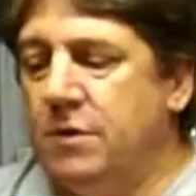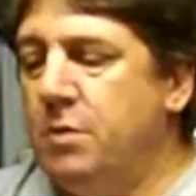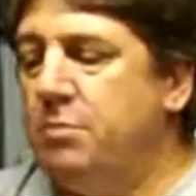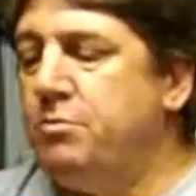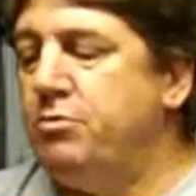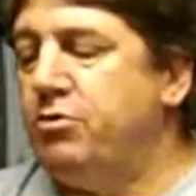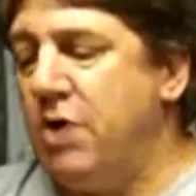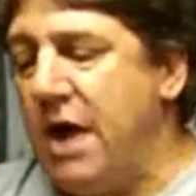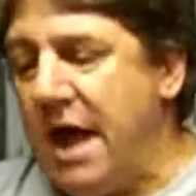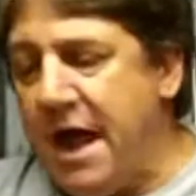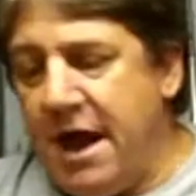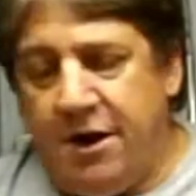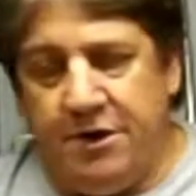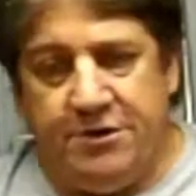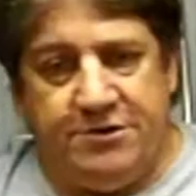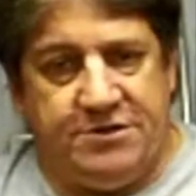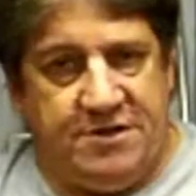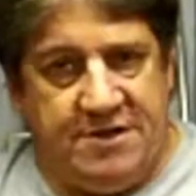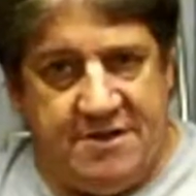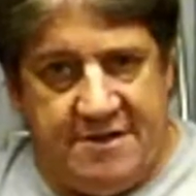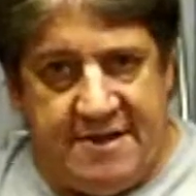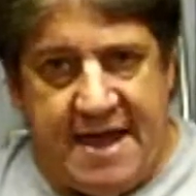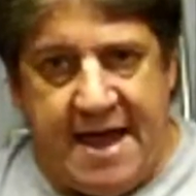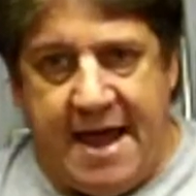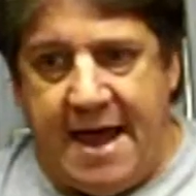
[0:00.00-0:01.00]
prior
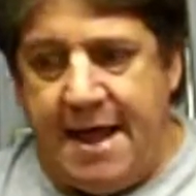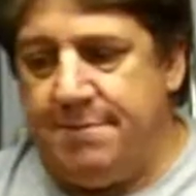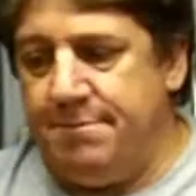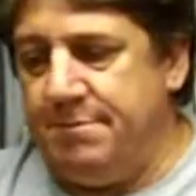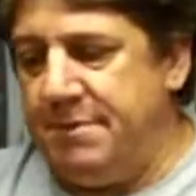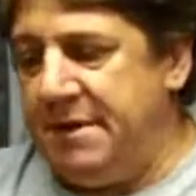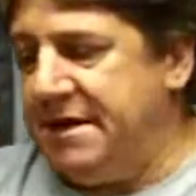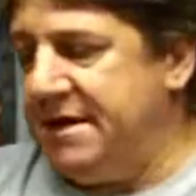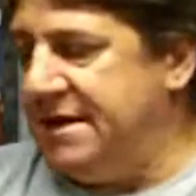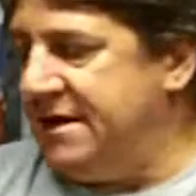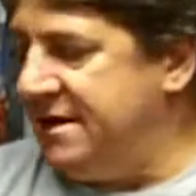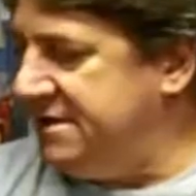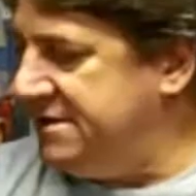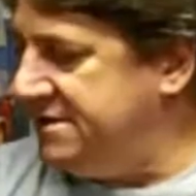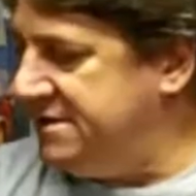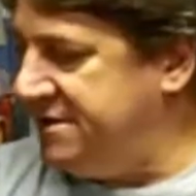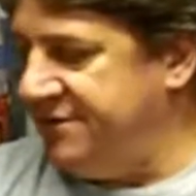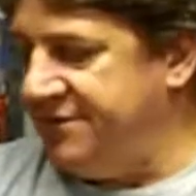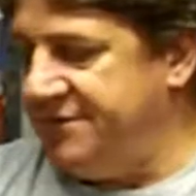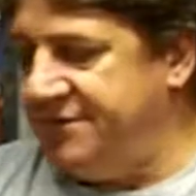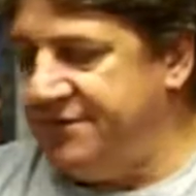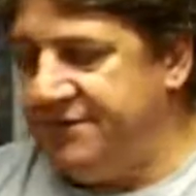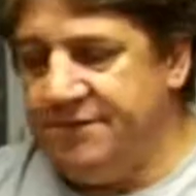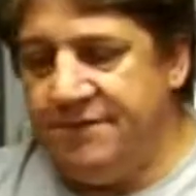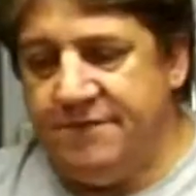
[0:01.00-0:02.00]
to that because
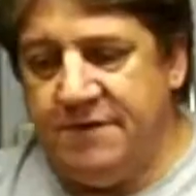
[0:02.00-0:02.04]
of